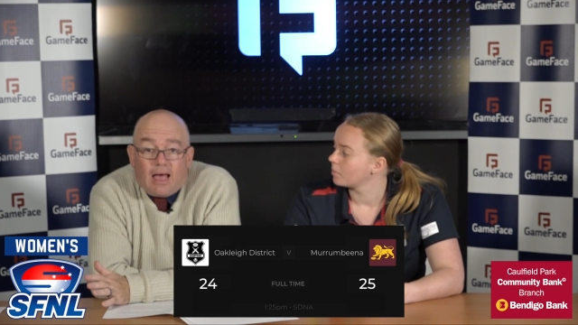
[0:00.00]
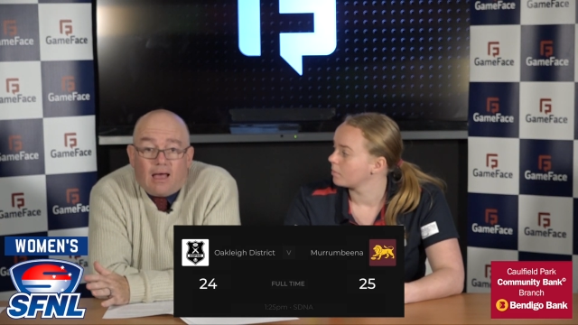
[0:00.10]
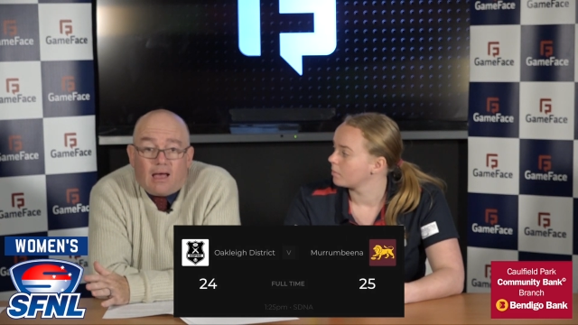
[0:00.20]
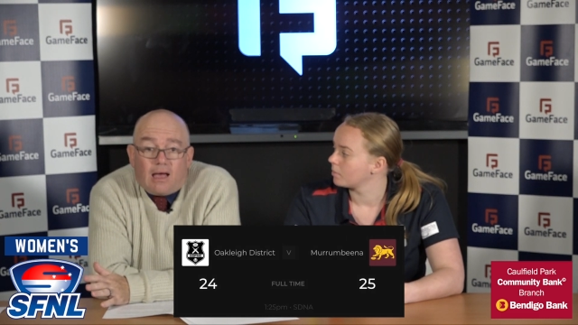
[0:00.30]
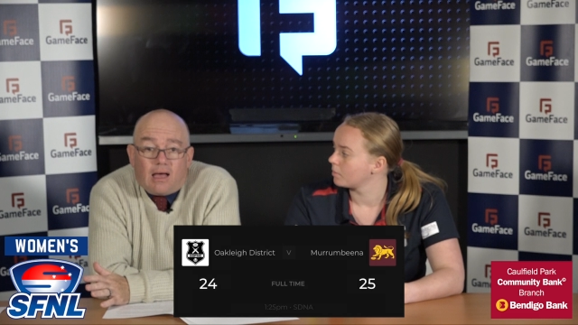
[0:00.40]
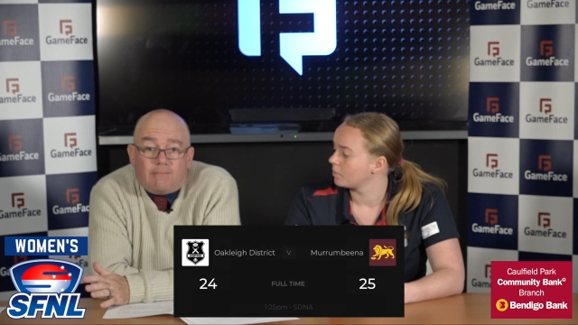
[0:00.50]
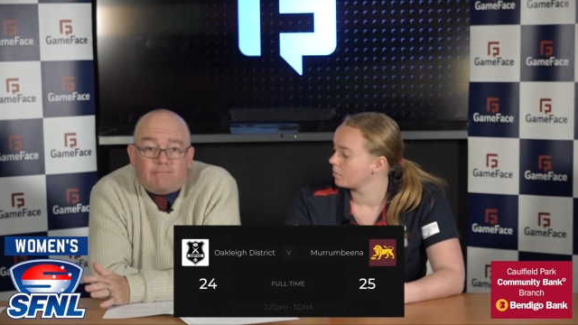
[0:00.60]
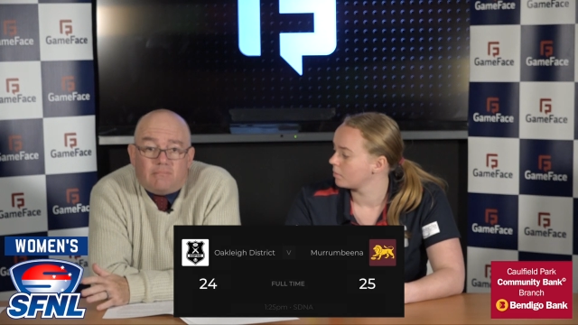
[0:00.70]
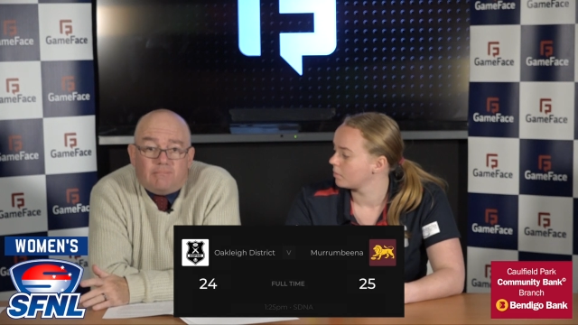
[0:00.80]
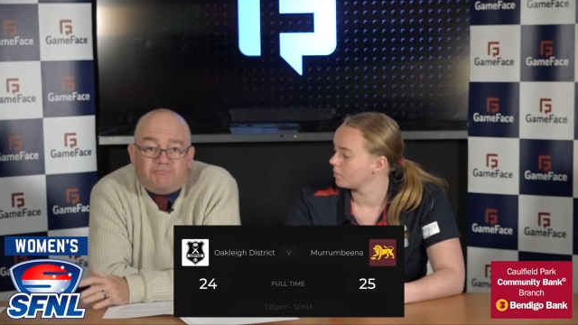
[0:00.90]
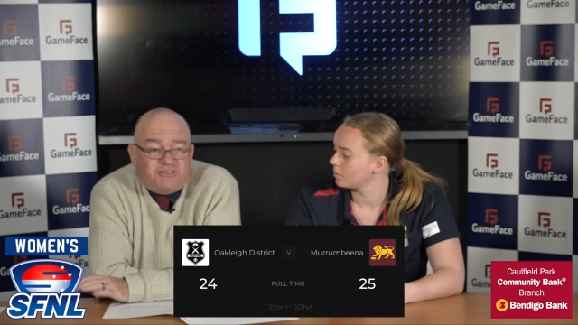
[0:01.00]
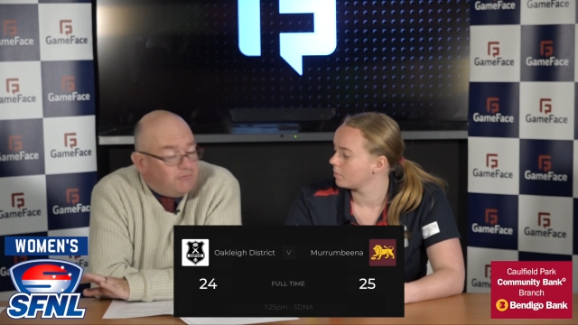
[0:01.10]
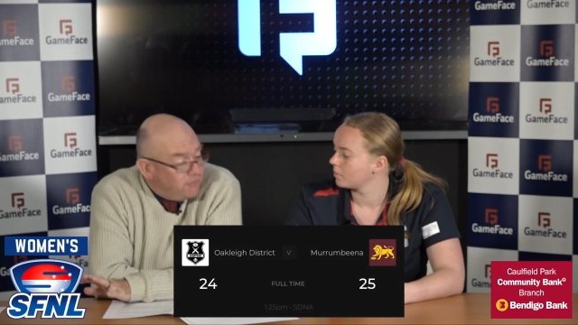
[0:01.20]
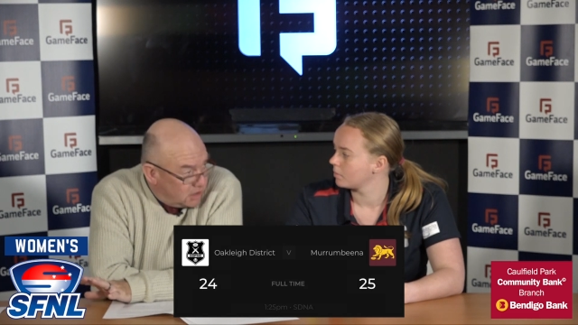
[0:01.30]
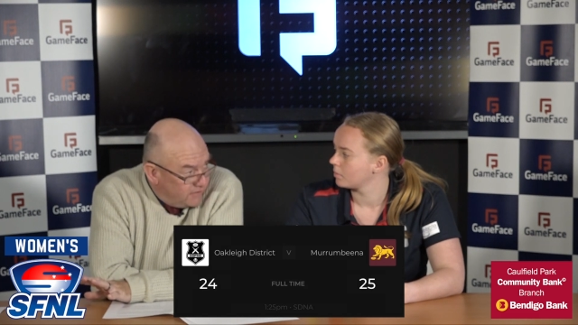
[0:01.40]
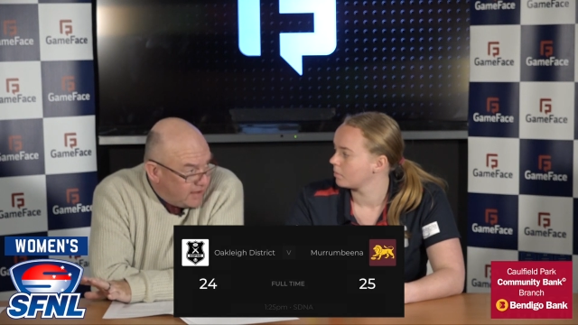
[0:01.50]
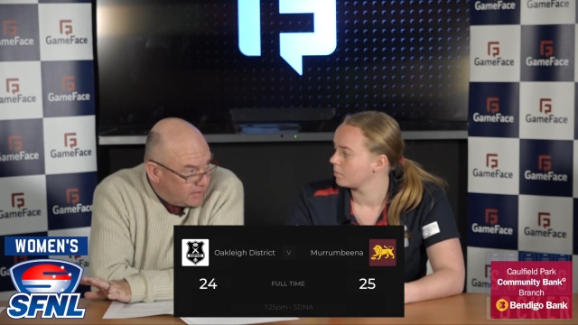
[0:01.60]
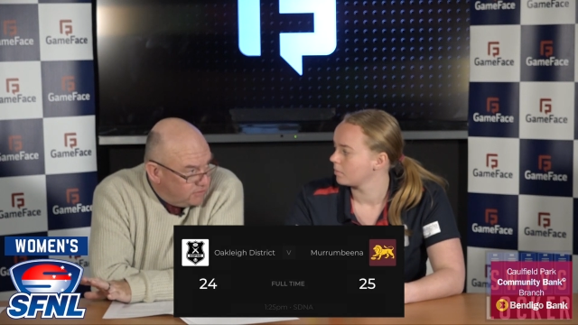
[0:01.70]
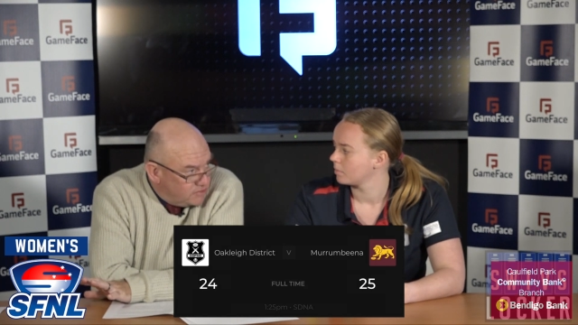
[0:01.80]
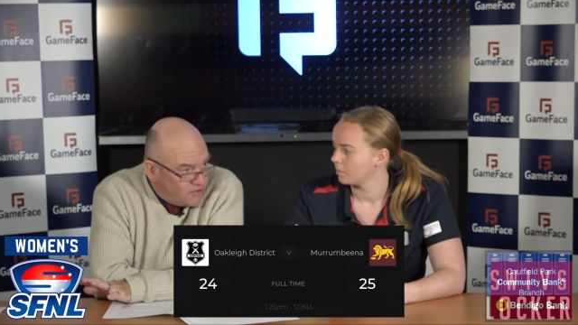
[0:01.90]
Speaker 1: Um, didn't really affect
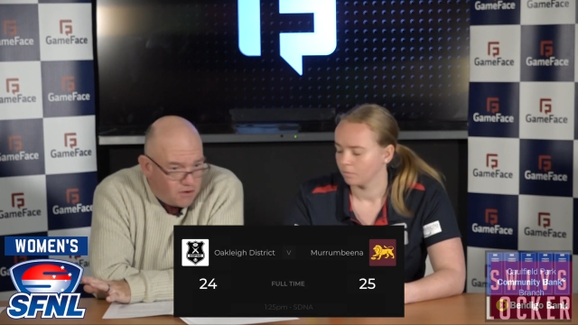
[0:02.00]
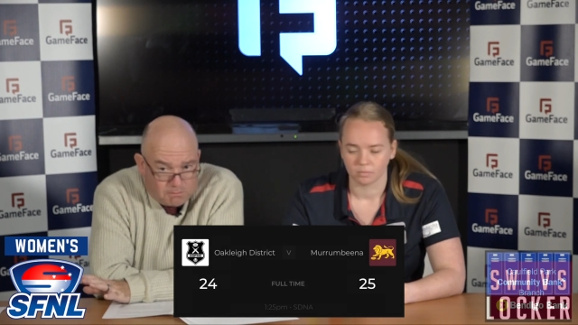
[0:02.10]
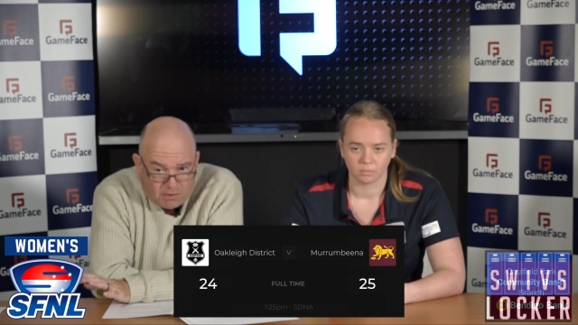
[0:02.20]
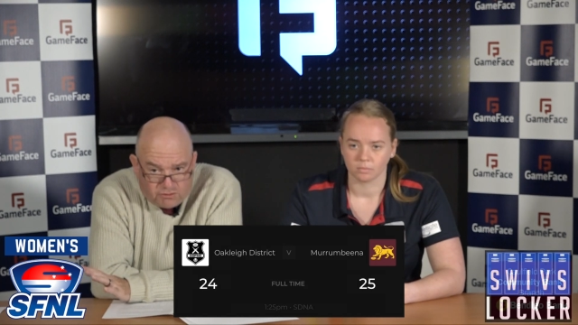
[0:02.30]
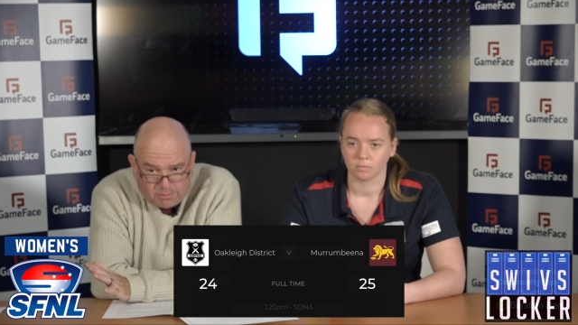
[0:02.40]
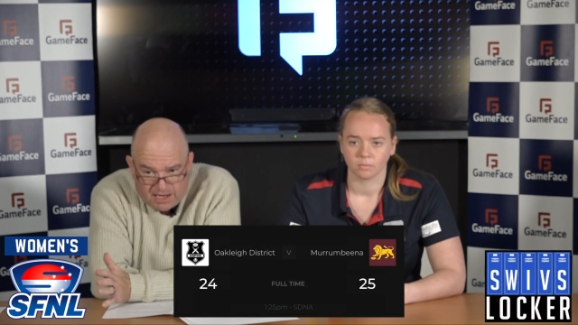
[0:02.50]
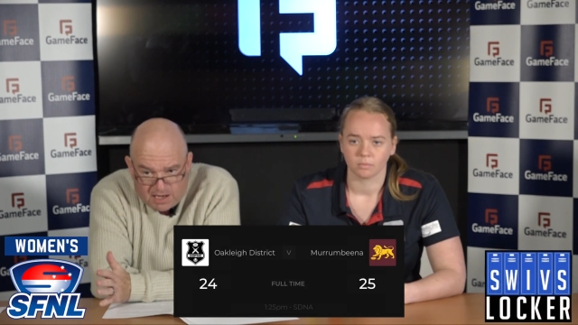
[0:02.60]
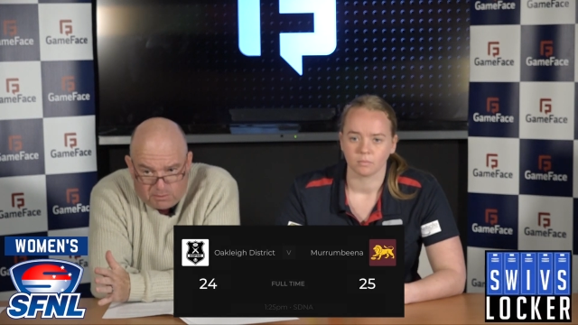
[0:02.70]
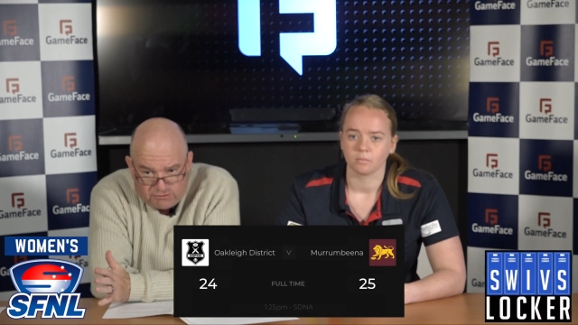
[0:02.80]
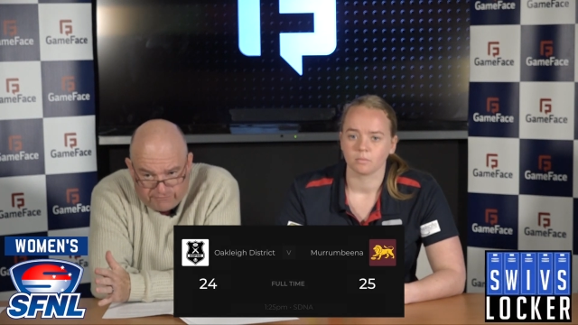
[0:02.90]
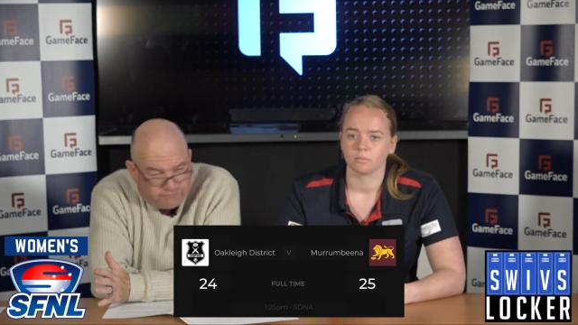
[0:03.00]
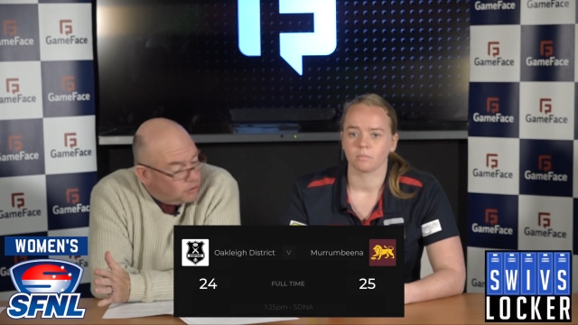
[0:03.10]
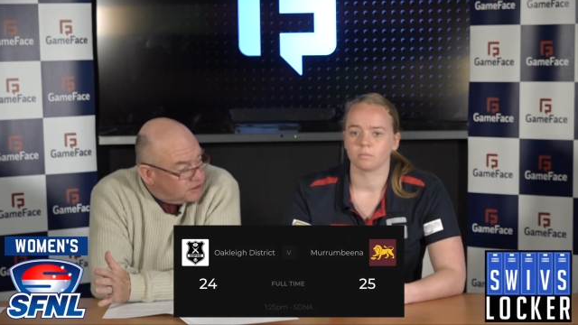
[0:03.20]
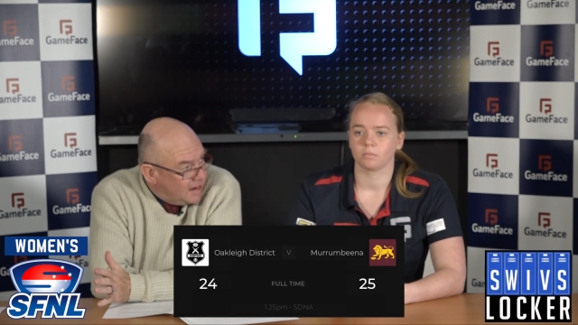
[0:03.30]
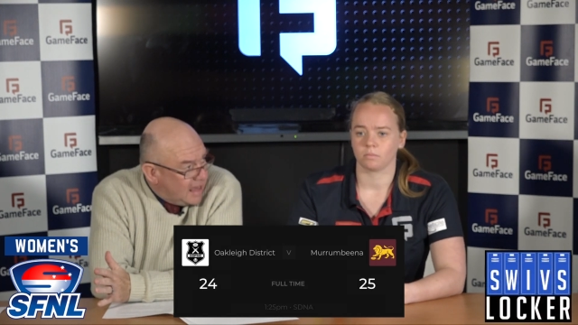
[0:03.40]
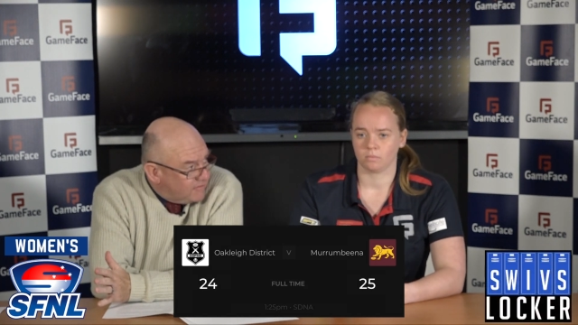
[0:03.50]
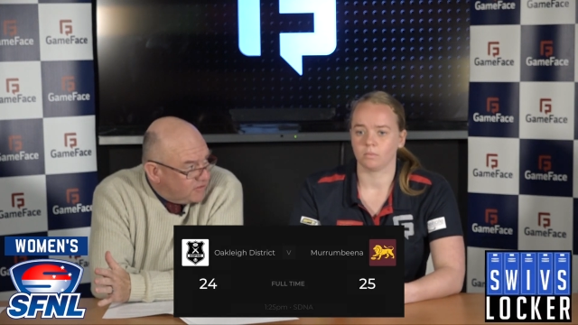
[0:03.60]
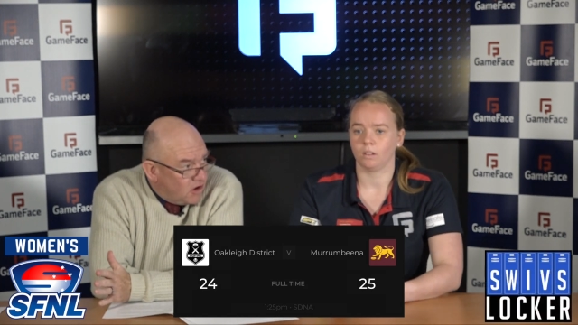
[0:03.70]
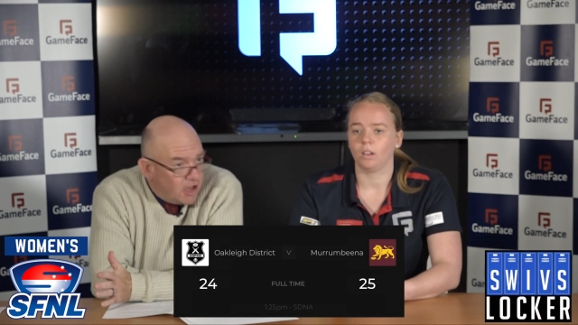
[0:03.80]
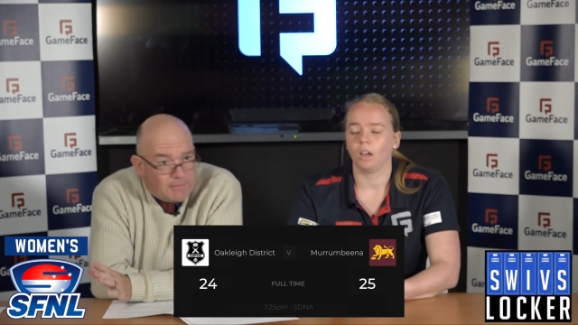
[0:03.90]
the result. Murrumbeena were in front at half
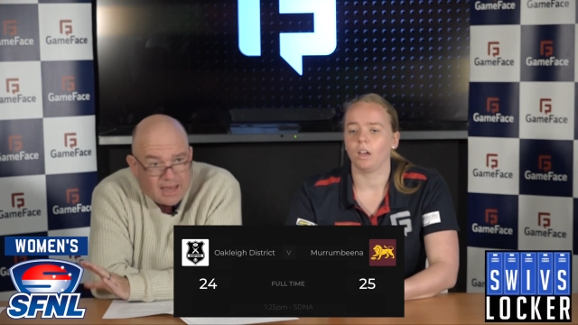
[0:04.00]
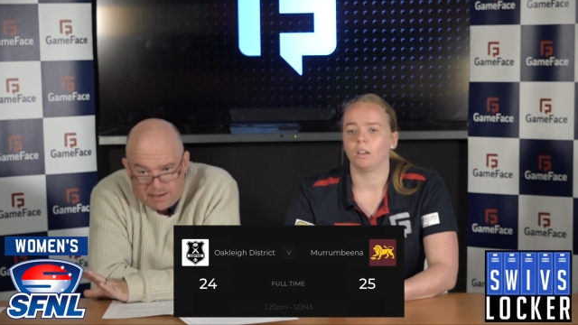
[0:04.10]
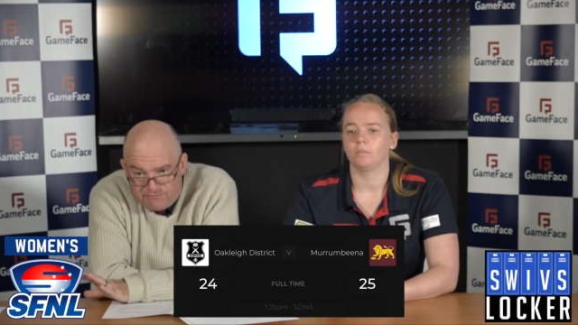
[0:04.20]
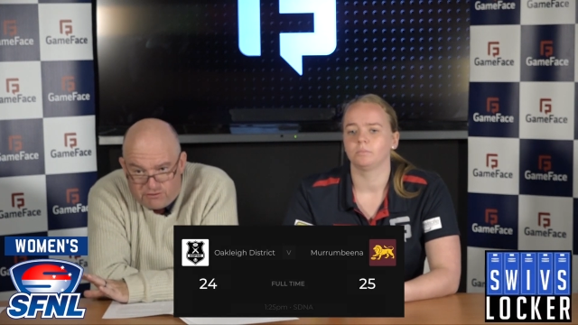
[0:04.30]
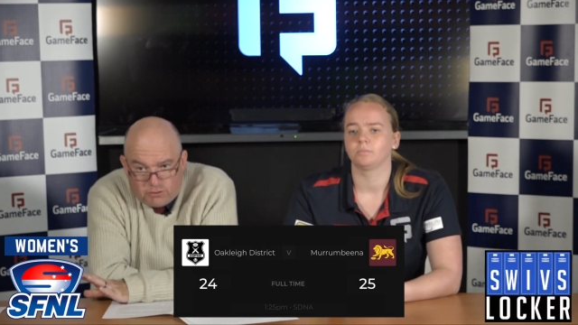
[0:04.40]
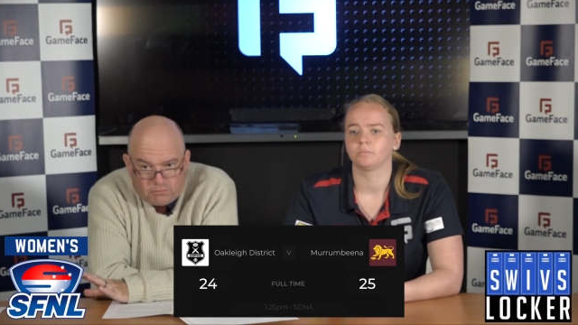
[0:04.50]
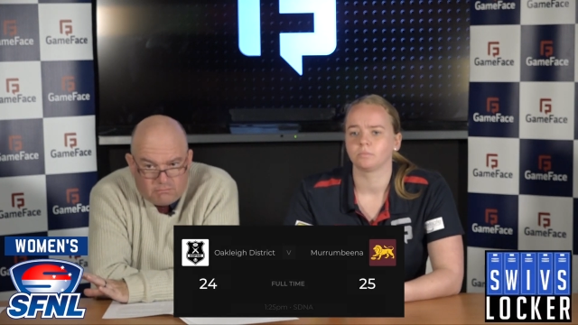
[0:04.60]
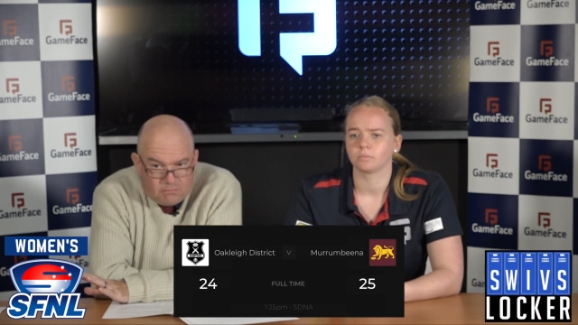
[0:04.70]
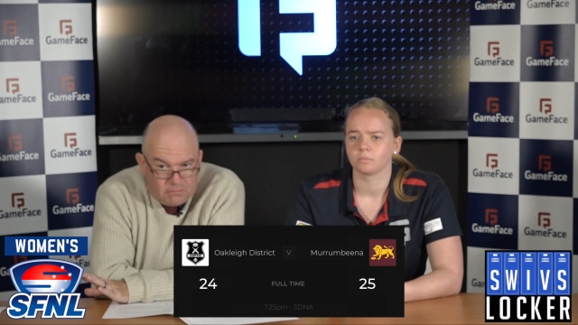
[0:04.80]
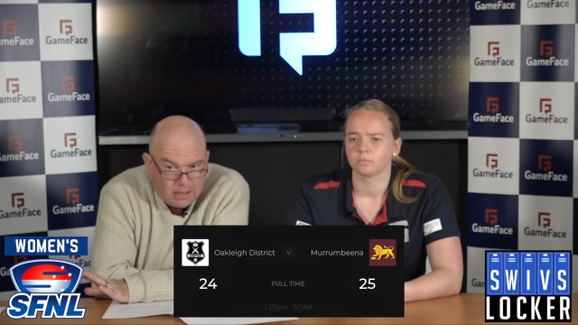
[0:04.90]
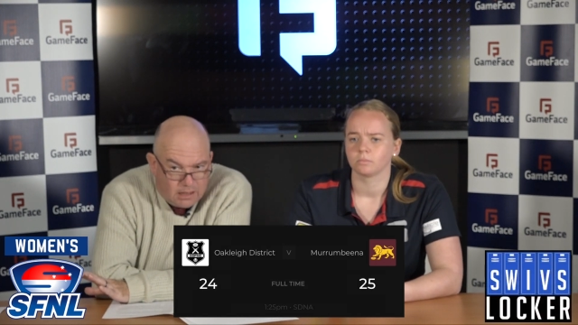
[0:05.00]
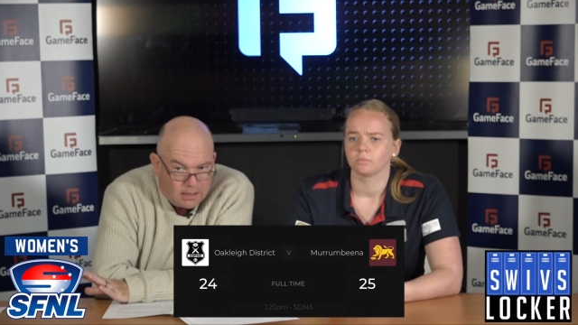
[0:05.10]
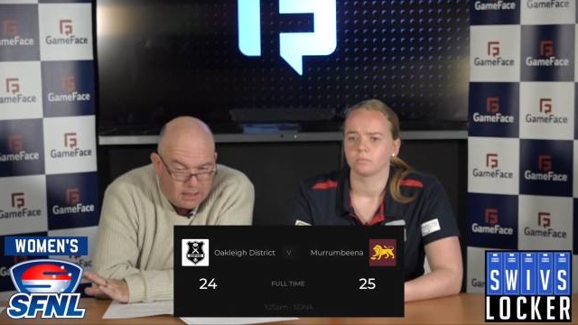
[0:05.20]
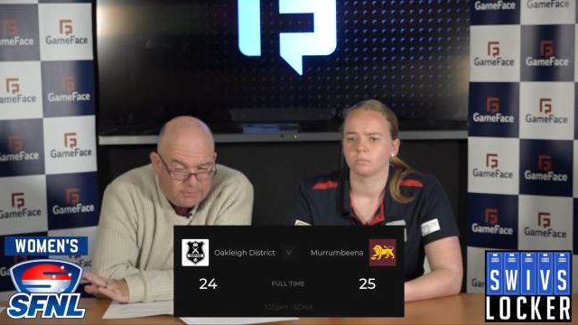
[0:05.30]
time yeah. and in front uh,